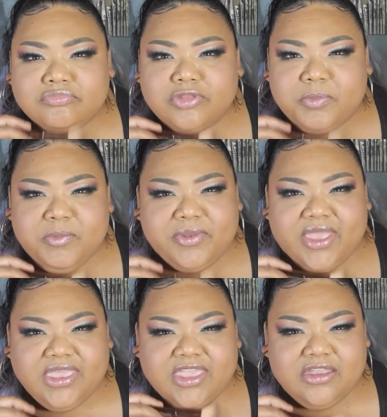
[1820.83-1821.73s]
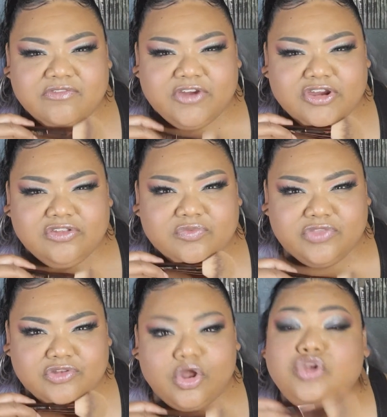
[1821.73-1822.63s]
The people that get here first
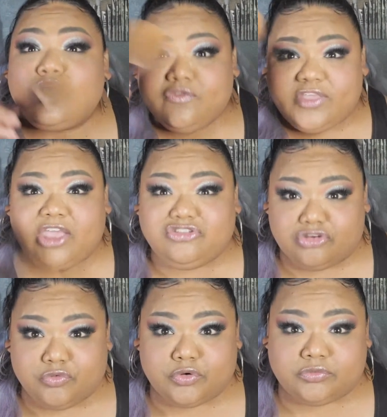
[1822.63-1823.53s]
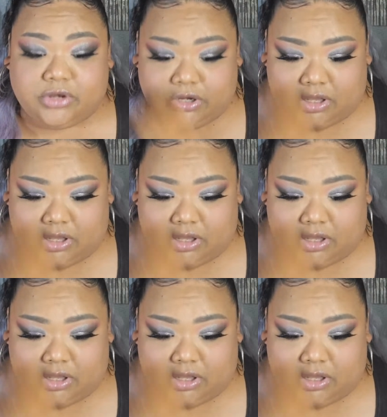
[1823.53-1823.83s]
with the notification crew. There you